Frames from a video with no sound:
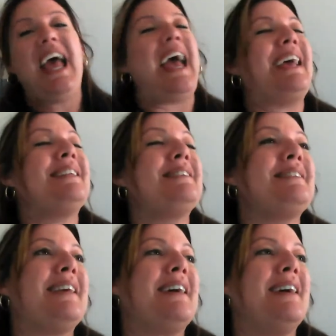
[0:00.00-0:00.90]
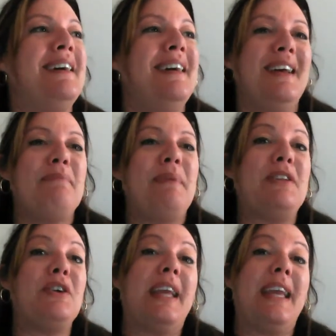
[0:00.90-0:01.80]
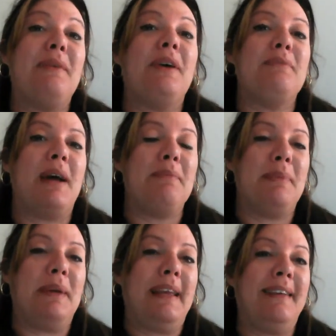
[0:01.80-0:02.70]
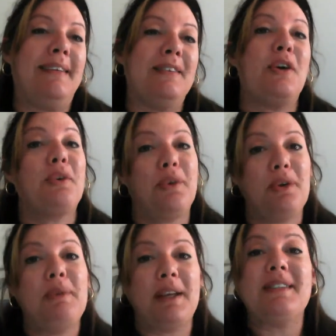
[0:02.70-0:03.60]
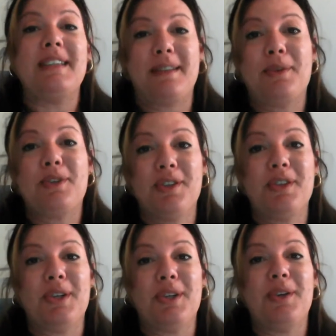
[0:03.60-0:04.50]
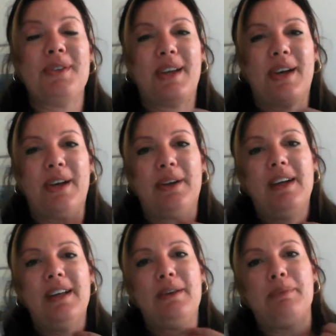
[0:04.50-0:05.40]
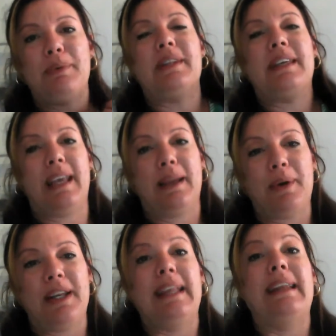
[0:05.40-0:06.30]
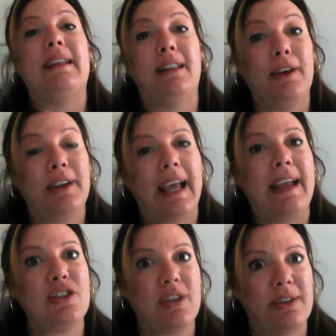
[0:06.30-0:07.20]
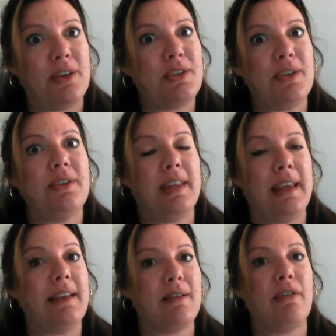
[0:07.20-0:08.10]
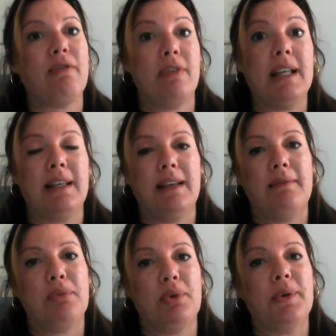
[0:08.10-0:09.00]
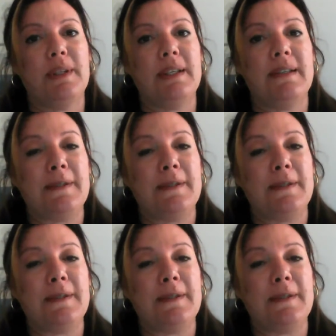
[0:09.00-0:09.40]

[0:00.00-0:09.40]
And but your keyword might be dog grooming, because that's what you do. So you put the keyword in and a location. Those two things are really important.